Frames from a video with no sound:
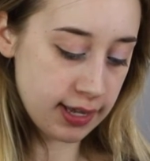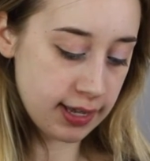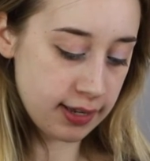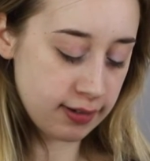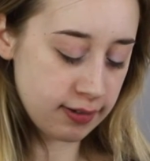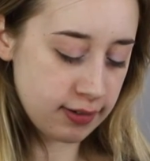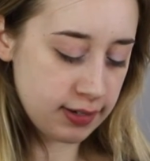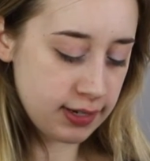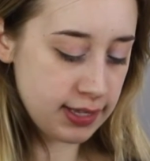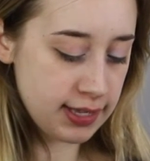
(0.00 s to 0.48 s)

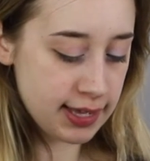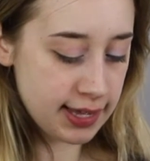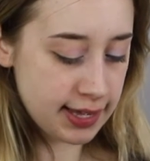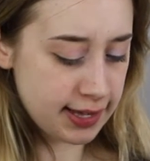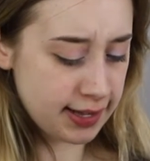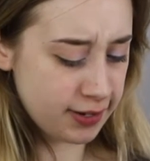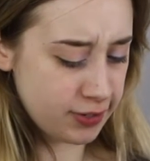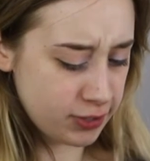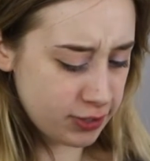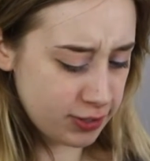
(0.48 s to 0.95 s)
And
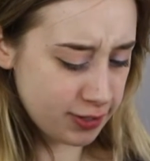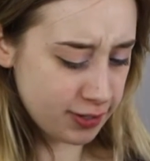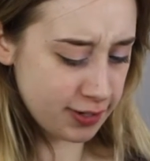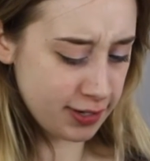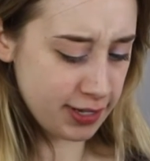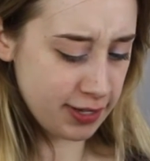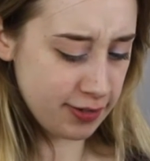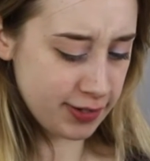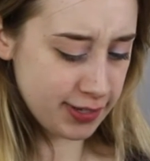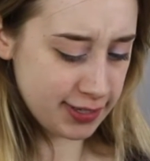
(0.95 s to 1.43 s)
yeah,
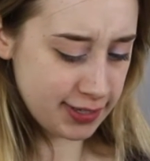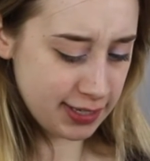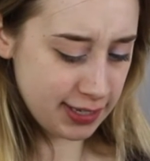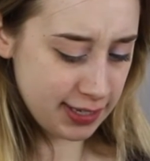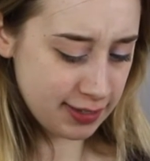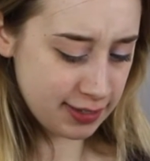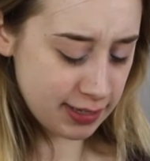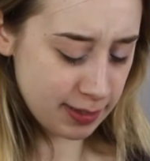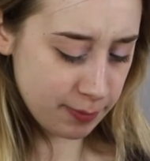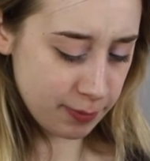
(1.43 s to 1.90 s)
sure, you could
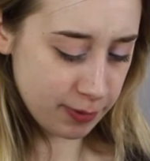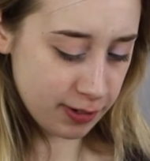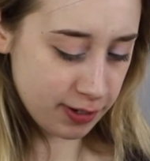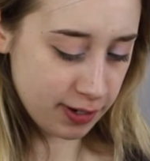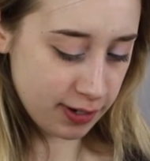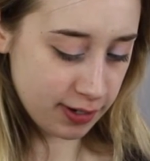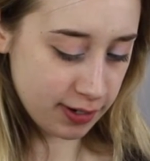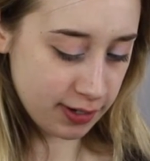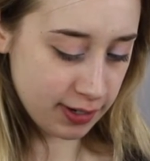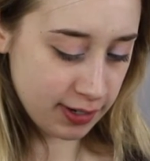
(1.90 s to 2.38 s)
see someone
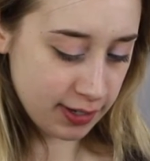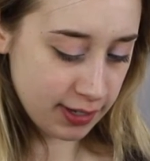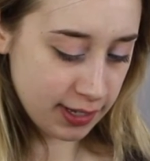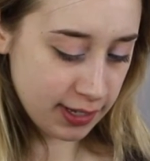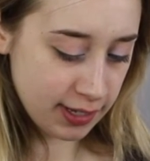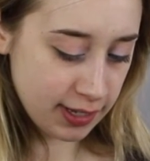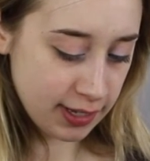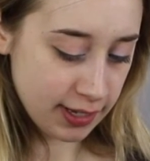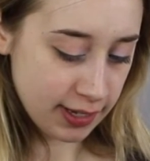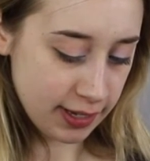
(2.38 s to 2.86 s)
on
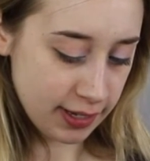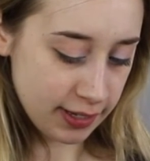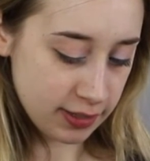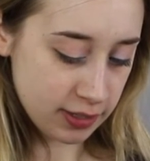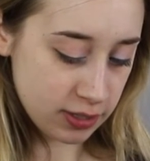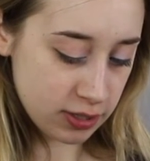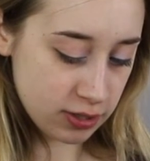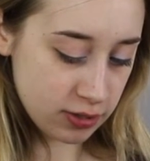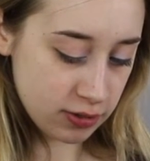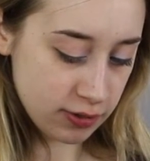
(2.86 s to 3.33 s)

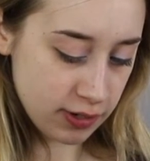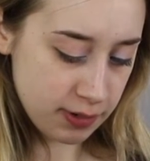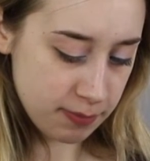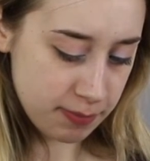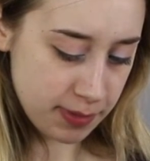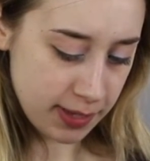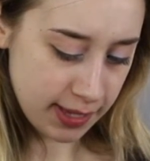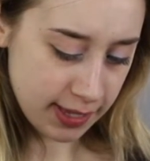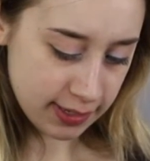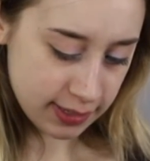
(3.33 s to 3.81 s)
the
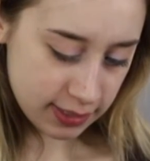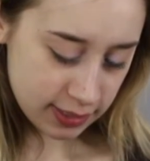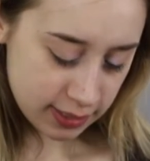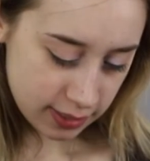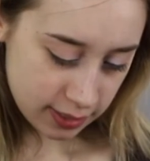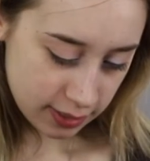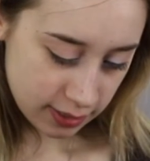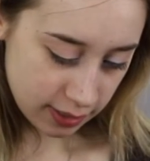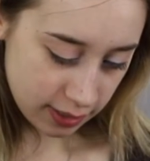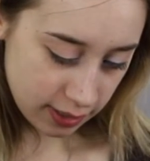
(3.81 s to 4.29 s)
street
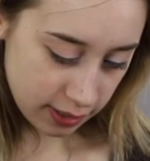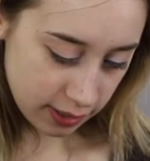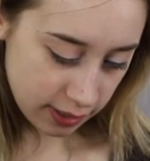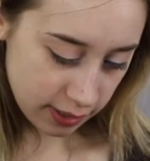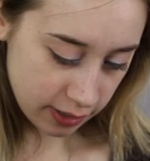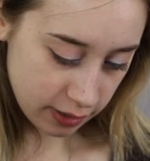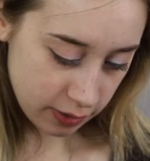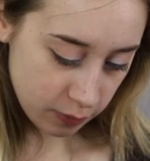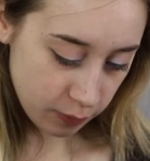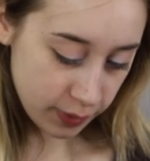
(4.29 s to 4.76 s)
based
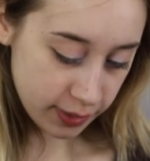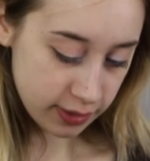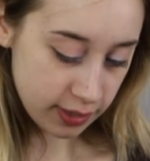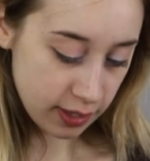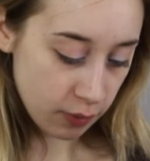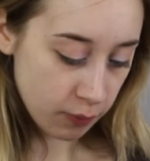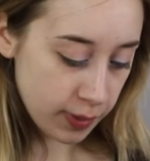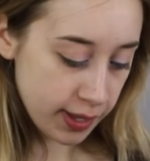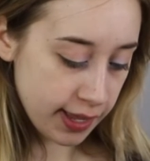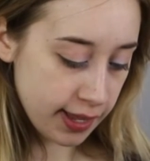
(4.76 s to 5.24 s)
on what
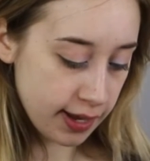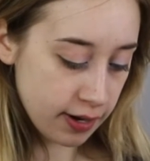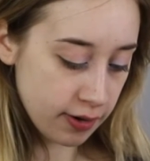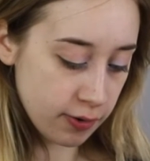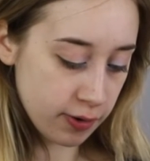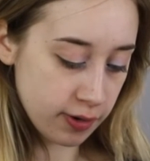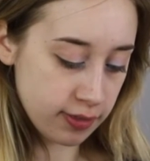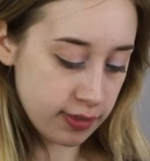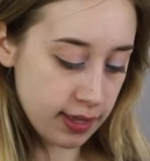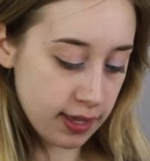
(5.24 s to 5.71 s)
they wear
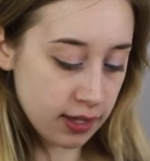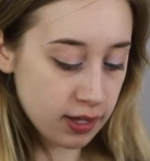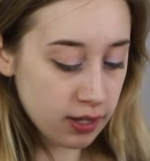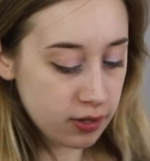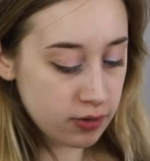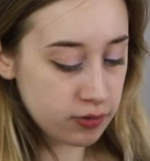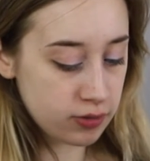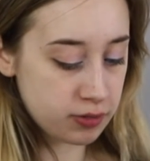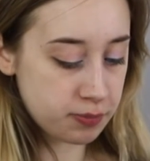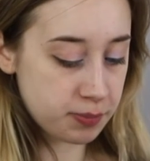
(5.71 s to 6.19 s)
or think,
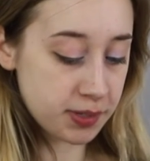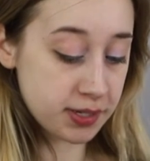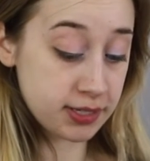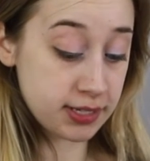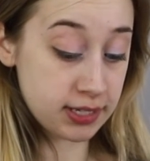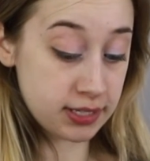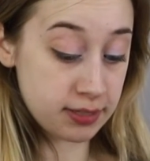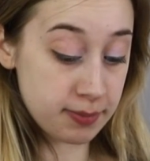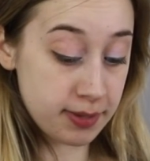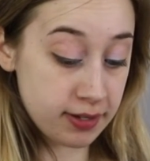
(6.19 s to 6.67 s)
oh, this
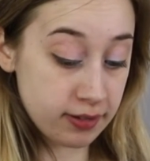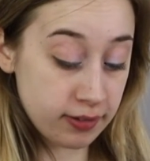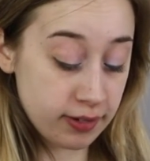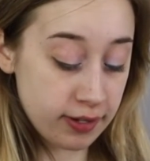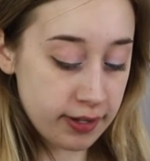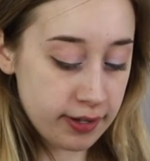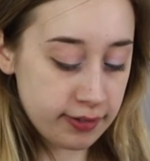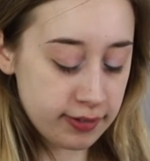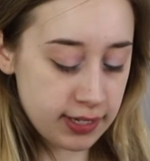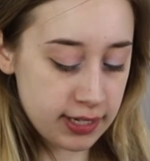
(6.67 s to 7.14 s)
person has a
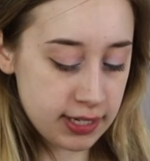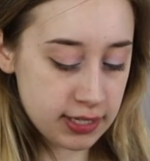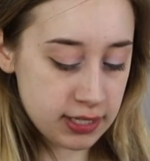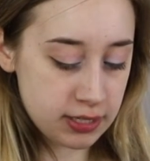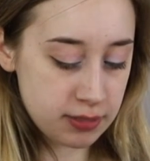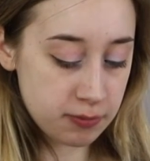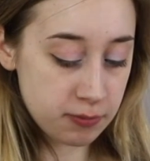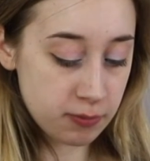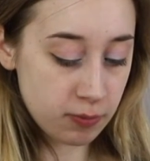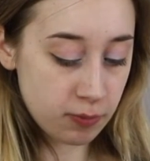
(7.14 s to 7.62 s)
mental
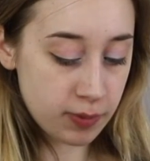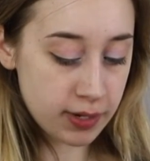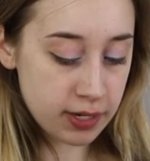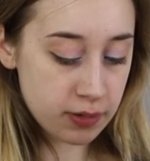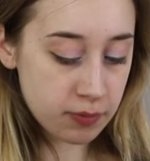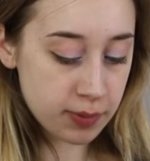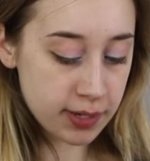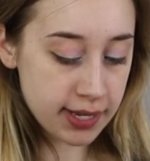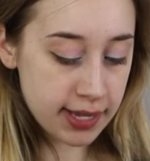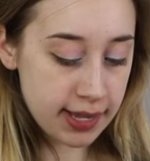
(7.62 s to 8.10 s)
illness, when
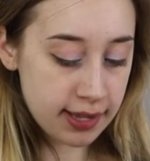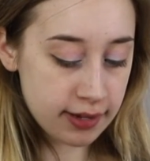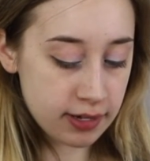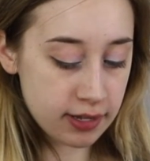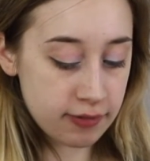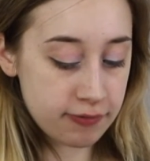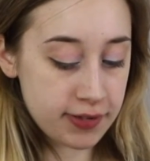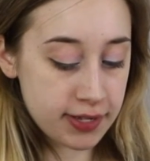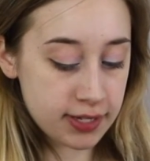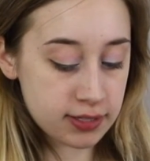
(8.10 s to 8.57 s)
in
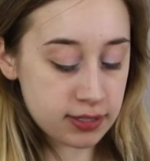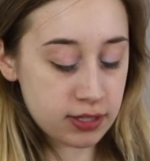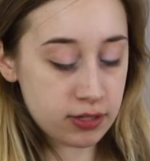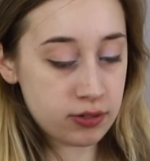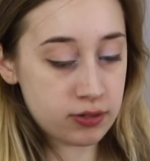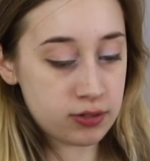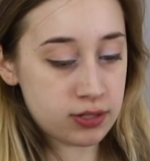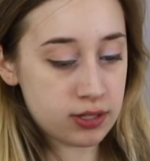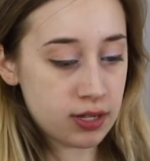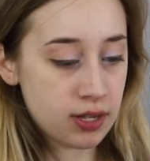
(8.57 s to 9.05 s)
reality it affects
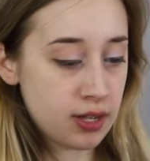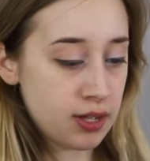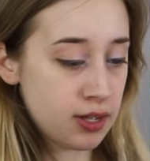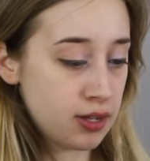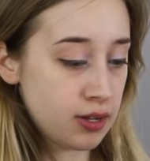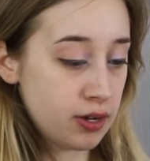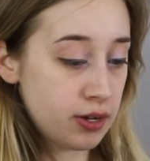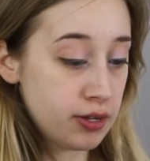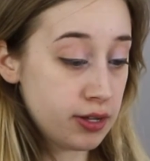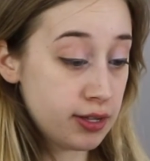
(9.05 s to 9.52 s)
those
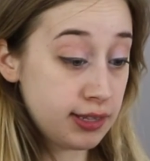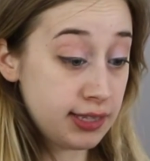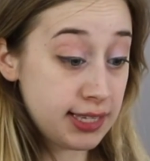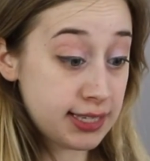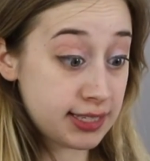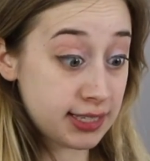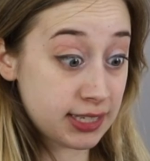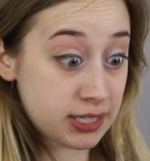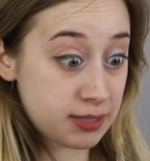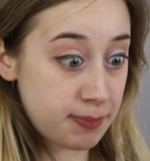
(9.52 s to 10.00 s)
who you
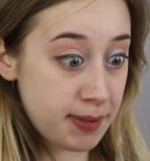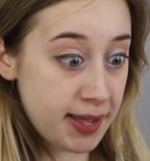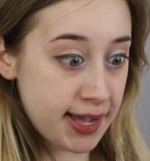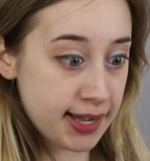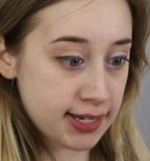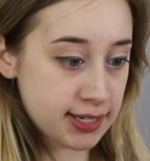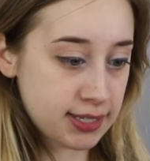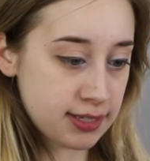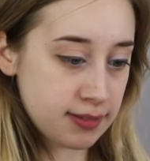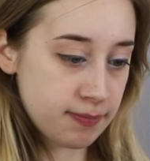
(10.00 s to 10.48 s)
least
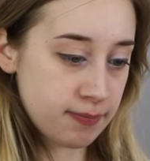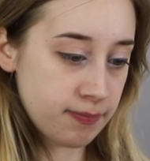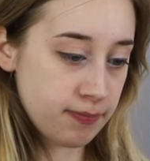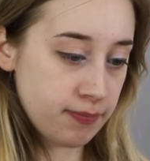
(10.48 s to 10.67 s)
expect.